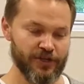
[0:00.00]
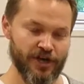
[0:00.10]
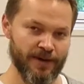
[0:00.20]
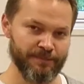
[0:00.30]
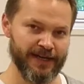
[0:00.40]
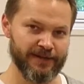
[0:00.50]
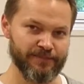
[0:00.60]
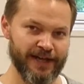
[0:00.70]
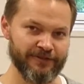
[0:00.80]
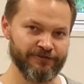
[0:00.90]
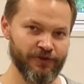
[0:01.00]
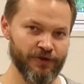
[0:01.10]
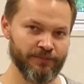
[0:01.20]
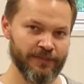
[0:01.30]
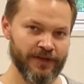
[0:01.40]
compact
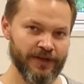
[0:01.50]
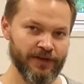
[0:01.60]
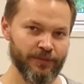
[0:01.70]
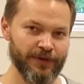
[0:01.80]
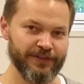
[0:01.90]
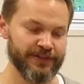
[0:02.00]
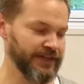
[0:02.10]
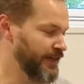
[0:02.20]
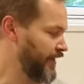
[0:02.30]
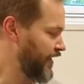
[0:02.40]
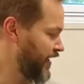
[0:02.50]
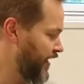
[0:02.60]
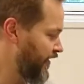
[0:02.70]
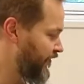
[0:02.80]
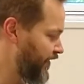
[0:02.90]
platform with uh,
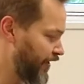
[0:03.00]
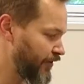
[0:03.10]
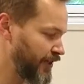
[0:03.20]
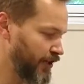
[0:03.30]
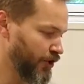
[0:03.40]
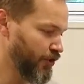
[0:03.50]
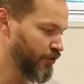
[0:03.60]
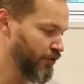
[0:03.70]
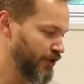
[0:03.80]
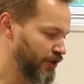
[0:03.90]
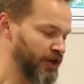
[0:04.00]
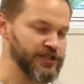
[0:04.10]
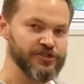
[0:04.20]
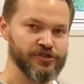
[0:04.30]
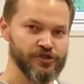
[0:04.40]
very low
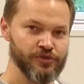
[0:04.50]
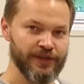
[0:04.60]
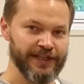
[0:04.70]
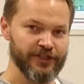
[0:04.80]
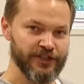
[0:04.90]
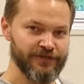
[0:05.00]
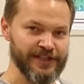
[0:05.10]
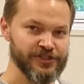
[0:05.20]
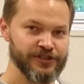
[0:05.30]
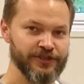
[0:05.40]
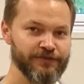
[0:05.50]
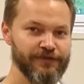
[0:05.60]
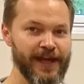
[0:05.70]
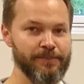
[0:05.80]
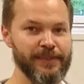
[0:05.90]
cost tooling, conventional
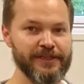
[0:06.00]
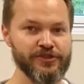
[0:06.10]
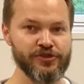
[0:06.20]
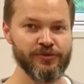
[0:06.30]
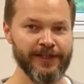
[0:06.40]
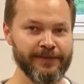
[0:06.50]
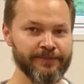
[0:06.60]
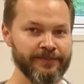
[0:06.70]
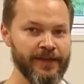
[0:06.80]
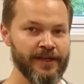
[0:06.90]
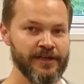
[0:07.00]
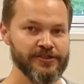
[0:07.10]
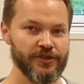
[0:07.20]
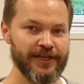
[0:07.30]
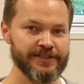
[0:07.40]
flatbed tooling.
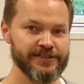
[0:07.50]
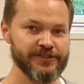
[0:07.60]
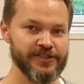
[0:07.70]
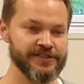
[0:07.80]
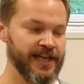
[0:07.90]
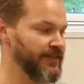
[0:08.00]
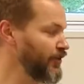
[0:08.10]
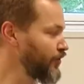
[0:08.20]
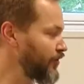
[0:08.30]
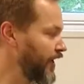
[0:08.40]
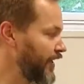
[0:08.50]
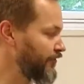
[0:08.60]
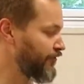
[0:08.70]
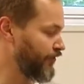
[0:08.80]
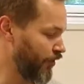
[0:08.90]
So let's just have a look at
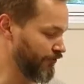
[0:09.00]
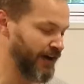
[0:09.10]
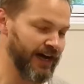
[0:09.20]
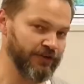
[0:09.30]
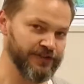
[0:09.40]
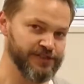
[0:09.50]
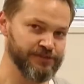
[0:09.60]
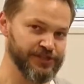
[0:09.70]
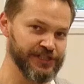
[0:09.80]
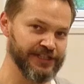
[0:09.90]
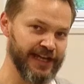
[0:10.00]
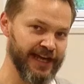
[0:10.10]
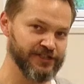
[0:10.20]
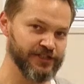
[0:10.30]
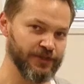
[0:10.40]
of how this machine
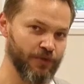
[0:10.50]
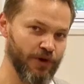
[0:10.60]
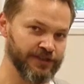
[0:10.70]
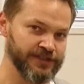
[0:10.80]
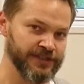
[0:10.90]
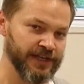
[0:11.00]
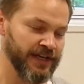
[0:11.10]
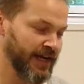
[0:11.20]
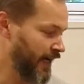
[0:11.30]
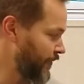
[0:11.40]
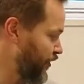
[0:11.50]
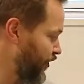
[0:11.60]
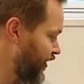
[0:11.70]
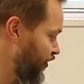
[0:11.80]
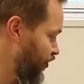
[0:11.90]
actually works. I'm
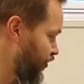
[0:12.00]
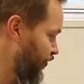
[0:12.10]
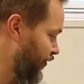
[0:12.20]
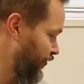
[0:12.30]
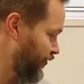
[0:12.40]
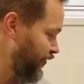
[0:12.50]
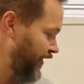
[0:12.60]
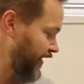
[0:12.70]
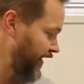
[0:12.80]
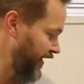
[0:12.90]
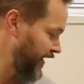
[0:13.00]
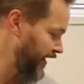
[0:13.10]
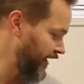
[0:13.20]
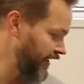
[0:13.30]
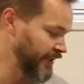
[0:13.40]
going to go through the uh,
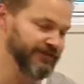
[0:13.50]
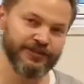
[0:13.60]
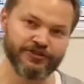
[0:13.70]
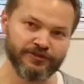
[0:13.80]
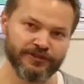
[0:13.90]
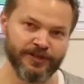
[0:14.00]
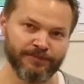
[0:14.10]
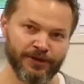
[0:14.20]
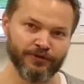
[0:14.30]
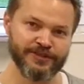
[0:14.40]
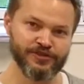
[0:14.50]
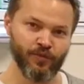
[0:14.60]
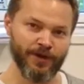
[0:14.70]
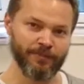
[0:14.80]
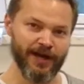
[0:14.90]
individual components
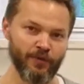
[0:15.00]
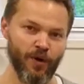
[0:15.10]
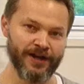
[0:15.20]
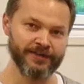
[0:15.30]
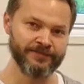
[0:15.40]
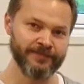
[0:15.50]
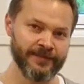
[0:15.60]
one by one